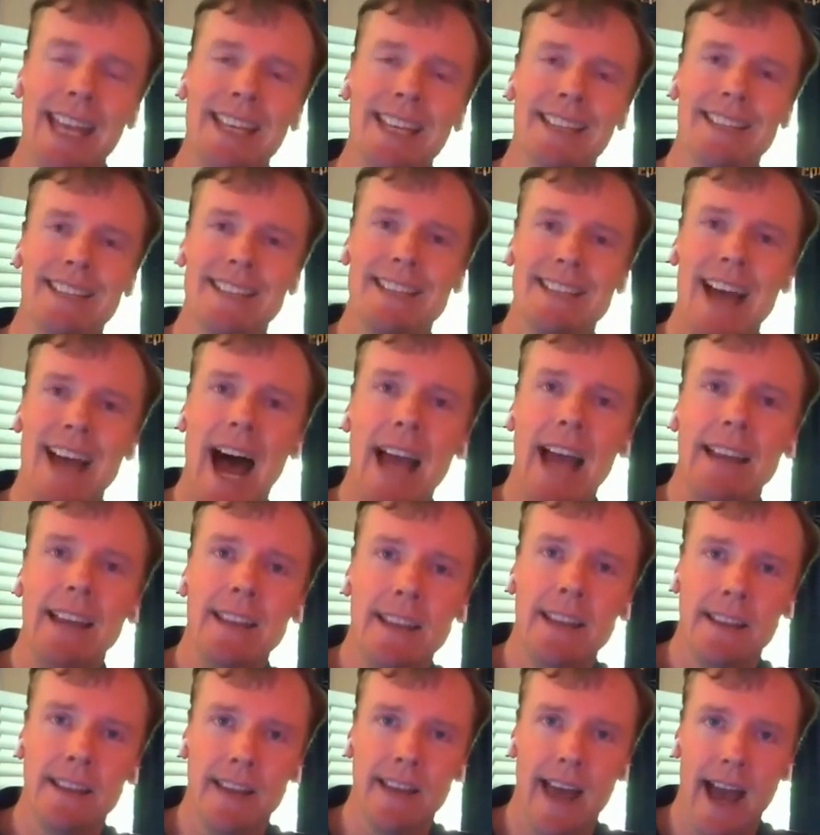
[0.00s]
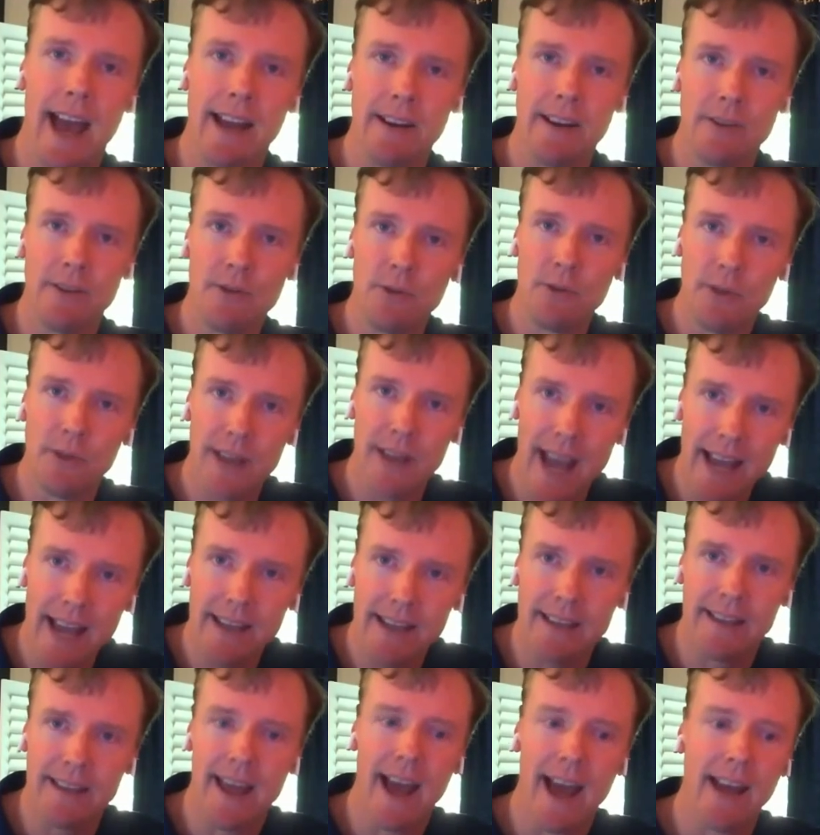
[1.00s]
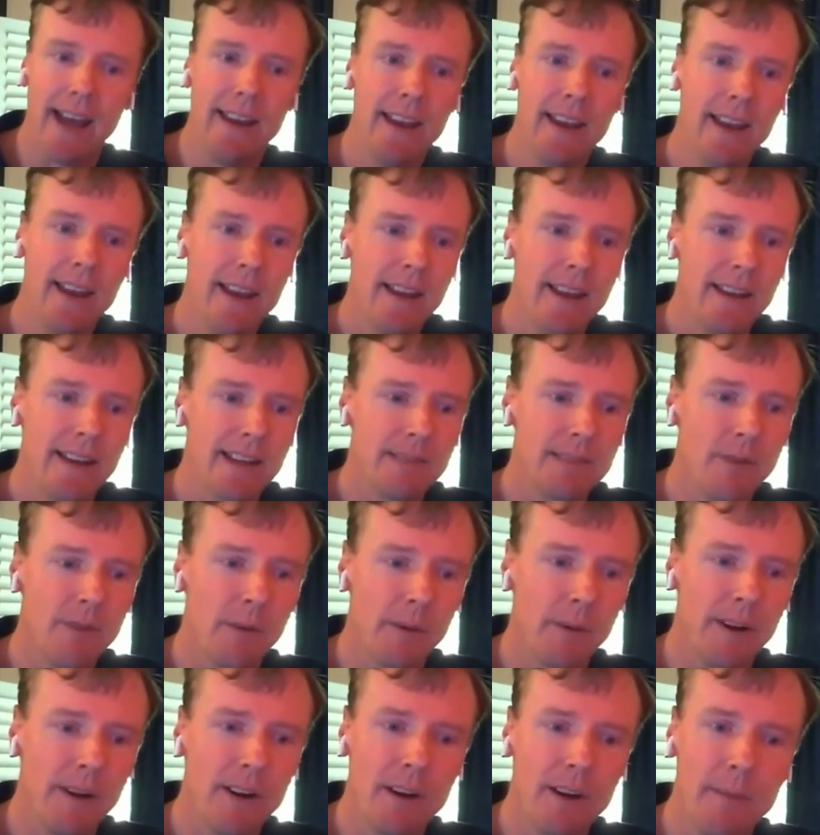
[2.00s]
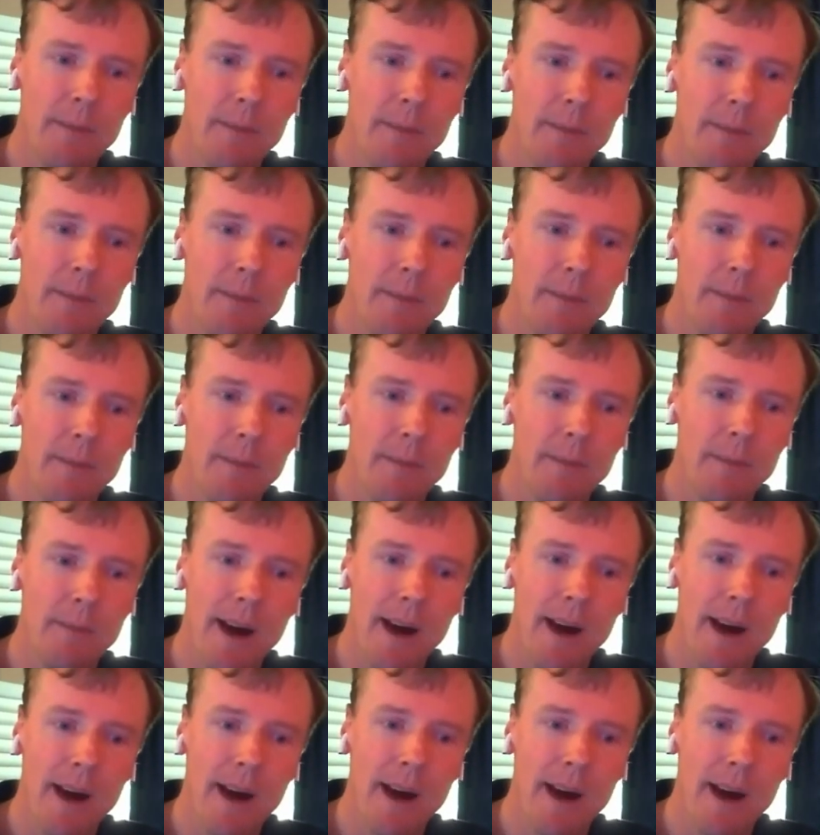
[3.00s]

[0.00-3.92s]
and designing that and creating that is what we're here about today.